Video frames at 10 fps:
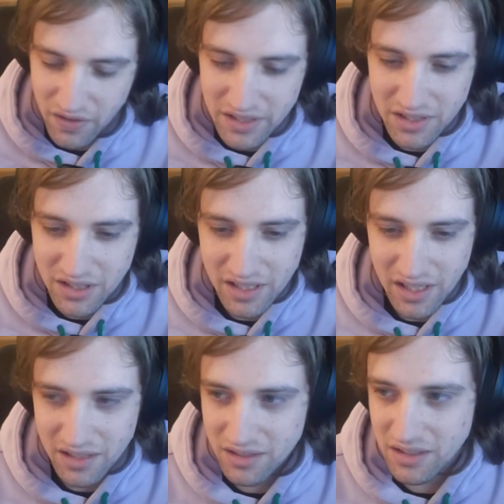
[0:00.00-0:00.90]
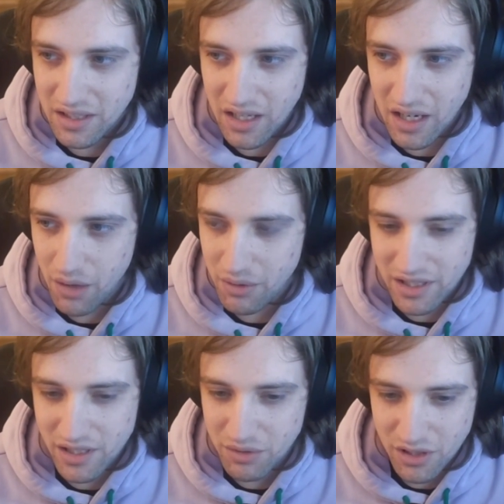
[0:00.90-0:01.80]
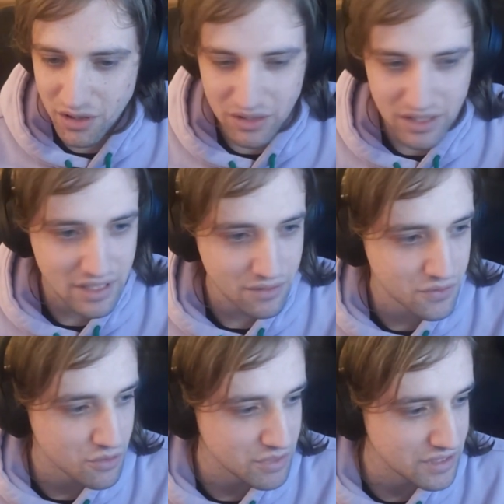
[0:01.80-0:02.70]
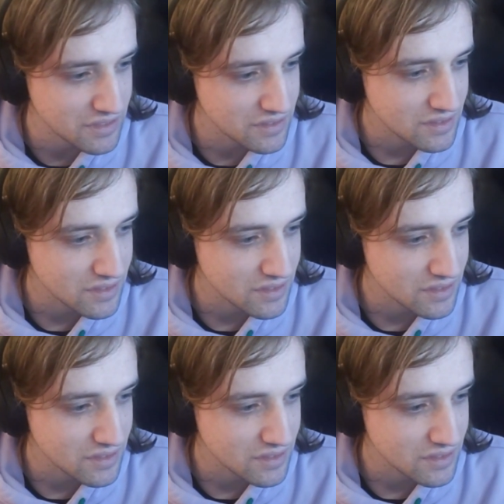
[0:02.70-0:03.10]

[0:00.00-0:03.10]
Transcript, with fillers: I think if I did this again, I would get someone to note these down for me.